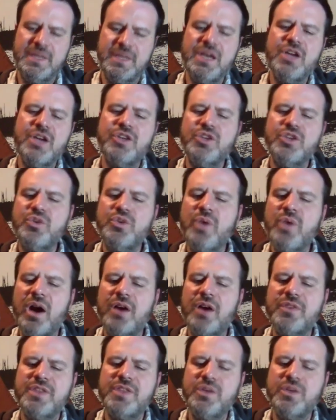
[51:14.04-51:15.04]
You
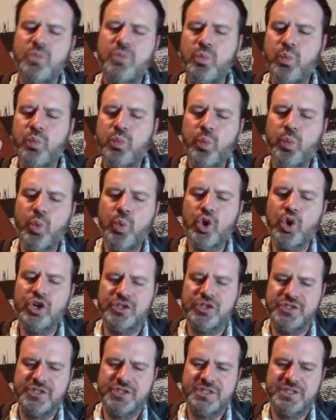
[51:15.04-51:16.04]
are the
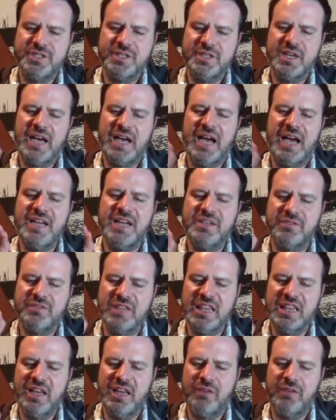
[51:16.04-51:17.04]
worst kind of
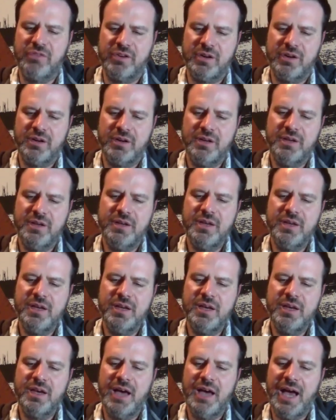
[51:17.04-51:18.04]
lover,
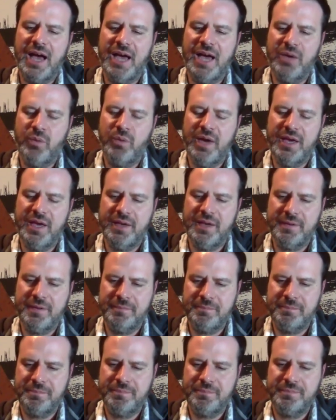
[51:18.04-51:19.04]
highway.
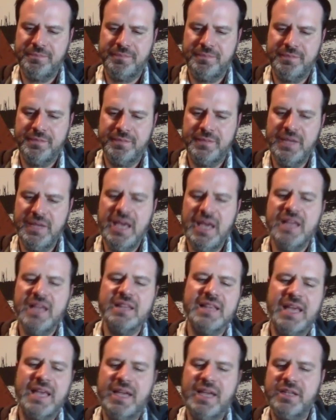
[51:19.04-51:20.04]

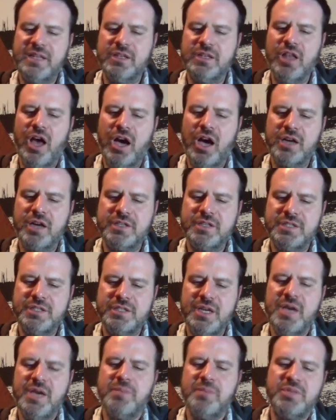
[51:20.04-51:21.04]
Landlocked
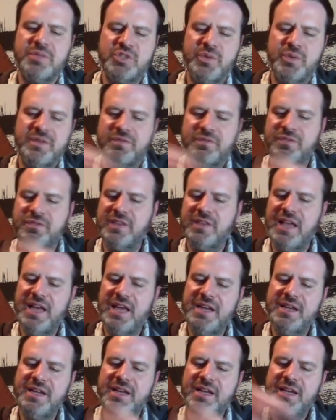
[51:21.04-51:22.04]
between
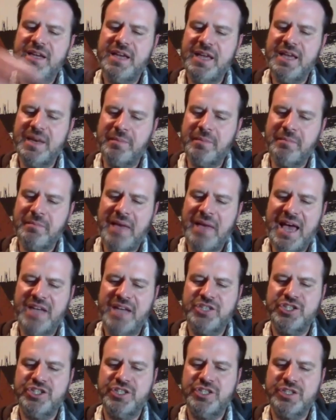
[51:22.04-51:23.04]
fled and
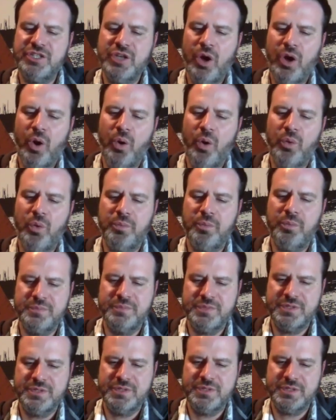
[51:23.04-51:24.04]
imagined
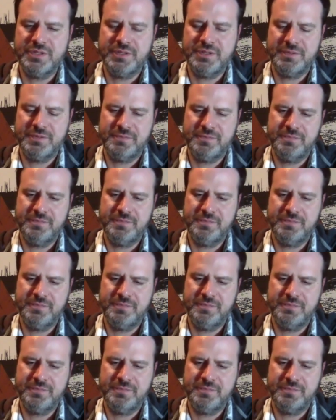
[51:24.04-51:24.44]
homes.